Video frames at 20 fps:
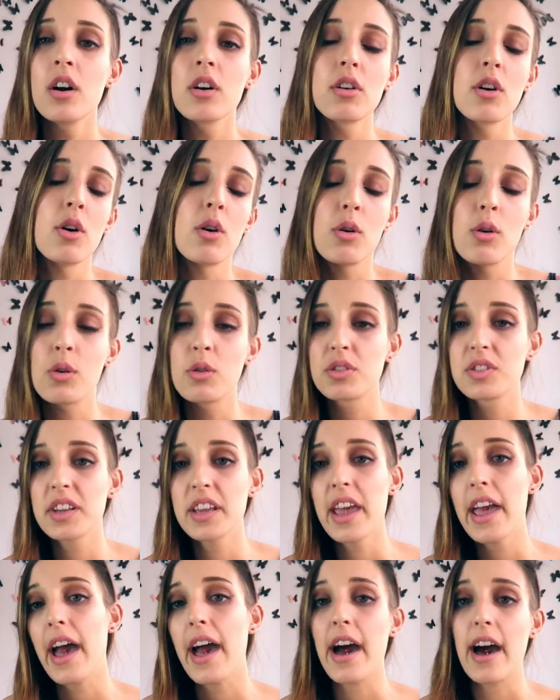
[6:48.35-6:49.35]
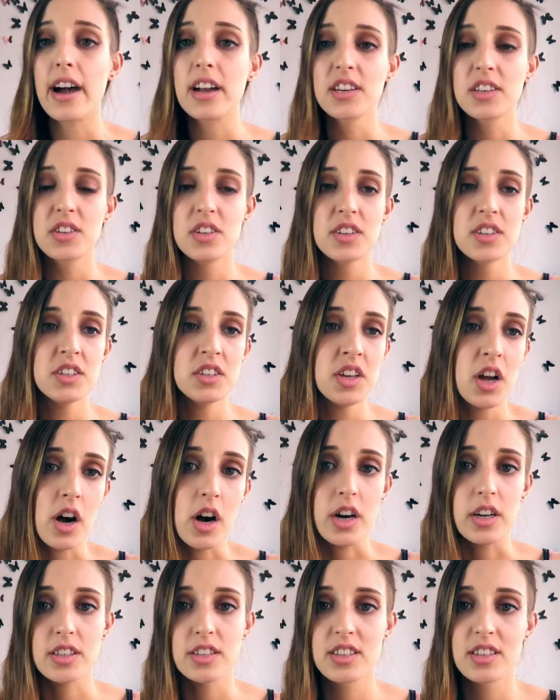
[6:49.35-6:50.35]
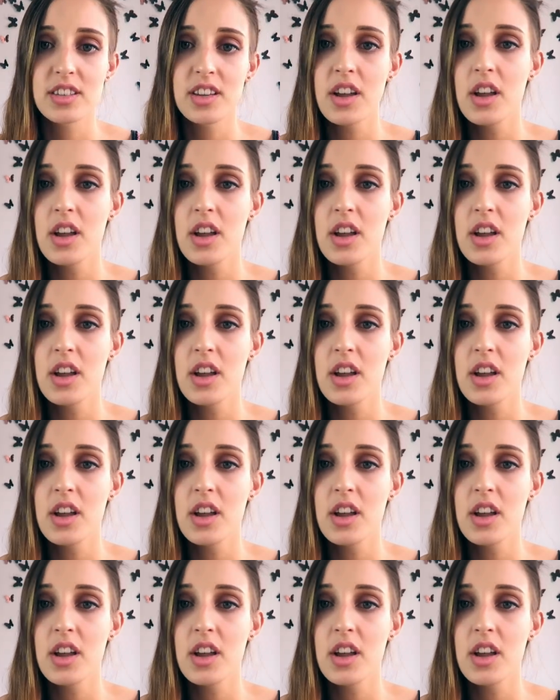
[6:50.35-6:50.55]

cold cash does not